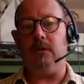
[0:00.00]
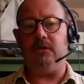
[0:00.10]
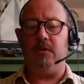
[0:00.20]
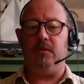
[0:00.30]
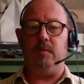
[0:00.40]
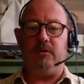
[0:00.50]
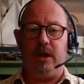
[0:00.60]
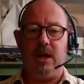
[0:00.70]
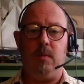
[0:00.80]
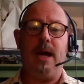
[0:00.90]
So from the
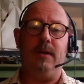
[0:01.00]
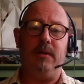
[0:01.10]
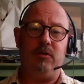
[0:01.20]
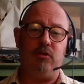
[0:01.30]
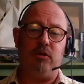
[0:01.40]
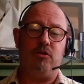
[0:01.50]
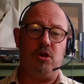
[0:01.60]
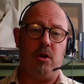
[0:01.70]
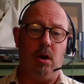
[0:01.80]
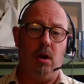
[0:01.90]
D, we had the
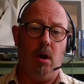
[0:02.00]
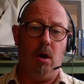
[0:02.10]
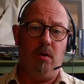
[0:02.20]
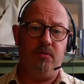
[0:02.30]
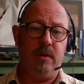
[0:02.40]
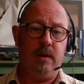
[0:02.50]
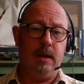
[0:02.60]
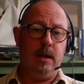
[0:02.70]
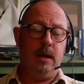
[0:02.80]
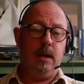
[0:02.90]
introduction of
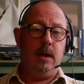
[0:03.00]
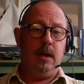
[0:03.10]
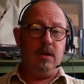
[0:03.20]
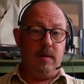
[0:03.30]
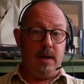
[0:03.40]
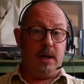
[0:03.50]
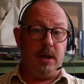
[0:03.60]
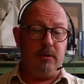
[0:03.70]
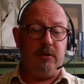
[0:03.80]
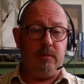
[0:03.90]
the rear
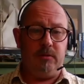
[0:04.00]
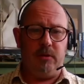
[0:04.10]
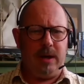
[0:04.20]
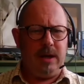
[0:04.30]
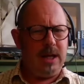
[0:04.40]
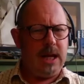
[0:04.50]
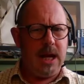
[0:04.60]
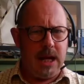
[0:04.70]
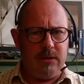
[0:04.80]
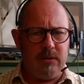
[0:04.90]
gunner, sorry,
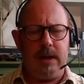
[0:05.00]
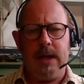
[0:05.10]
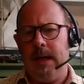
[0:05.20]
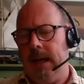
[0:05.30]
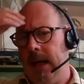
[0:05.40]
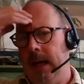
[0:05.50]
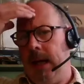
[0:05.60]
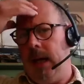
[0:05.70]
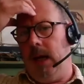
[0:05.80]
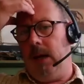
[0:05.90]
the E, sorry,
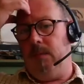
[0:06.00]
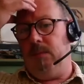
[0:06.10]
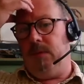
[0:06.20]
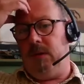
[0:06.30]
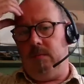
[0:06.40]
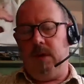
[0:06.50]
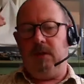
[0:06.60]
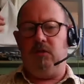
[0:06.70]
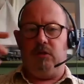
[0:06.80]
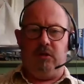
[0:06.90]
uh,
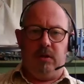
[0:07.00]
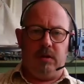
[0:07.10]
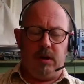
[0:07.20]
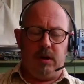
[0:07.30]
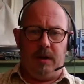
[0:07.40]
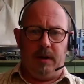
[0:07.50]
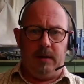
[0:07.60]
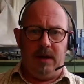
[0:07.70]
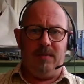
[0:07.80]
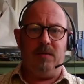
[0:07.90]
the introduction of the gunner.
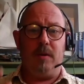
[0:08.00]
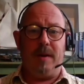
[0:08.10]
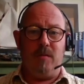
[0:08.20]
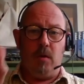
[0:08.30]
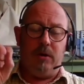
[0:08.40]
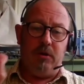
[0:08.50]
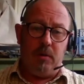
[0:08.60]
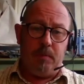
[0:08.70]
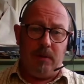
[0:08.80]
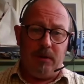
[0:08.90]
If I've got that wrong, I
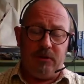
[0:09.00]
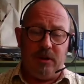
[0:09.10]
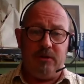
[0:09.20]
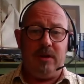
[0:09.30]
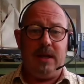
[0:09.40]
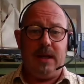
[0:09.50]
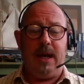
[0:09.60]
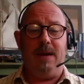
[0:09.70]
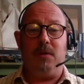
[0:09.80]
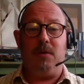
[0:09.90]
do apologise.
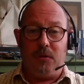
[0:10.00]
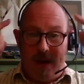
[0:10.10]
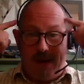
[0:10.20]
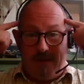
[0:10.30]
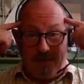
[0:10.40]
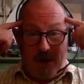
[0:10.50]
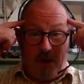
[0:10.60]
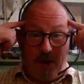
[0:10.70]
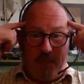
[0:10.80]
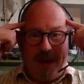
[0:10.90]
I've got three aircraft
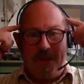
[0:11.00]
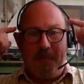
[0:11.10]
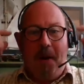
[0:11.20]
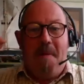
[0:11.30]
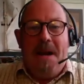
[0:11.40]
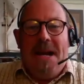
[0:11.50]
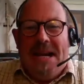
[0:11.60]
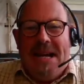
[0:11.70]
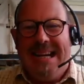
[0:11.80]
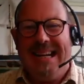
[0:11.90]
going on in my head at
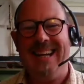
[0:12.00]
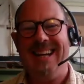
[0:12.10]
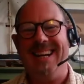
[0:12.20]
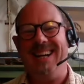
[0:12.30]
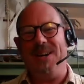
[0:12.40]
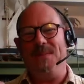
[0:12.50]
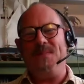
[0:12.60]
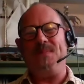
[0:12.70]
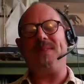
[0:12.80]
the moment.